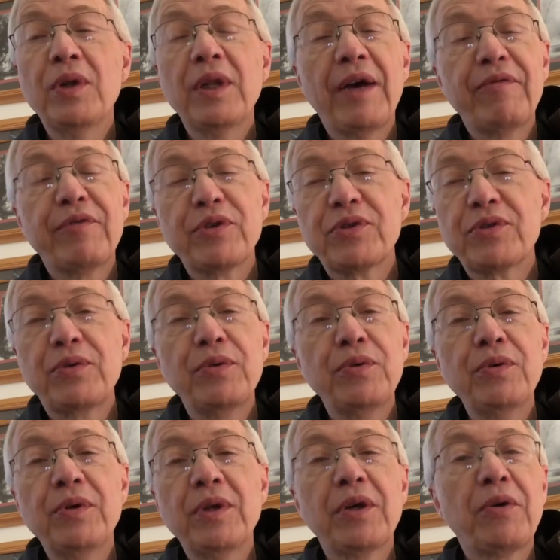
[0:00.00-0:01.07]
after
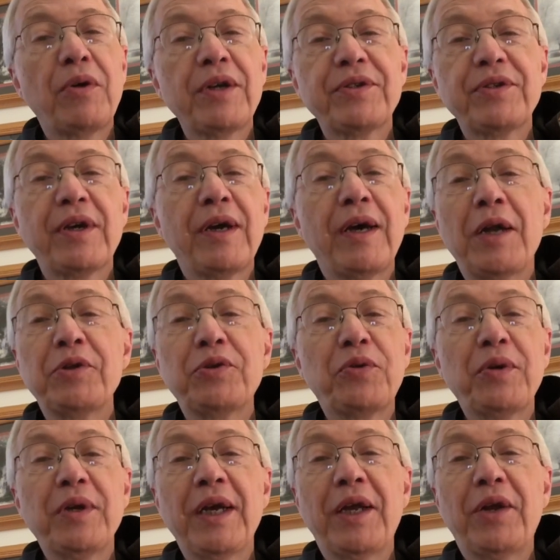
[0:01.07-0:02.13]
school across the
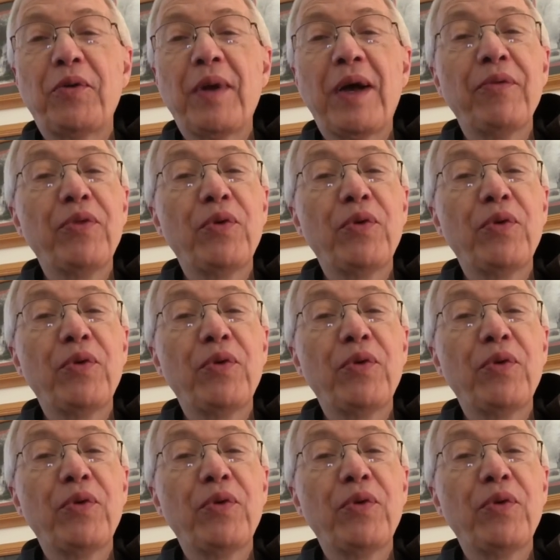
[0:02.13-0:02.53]
country and around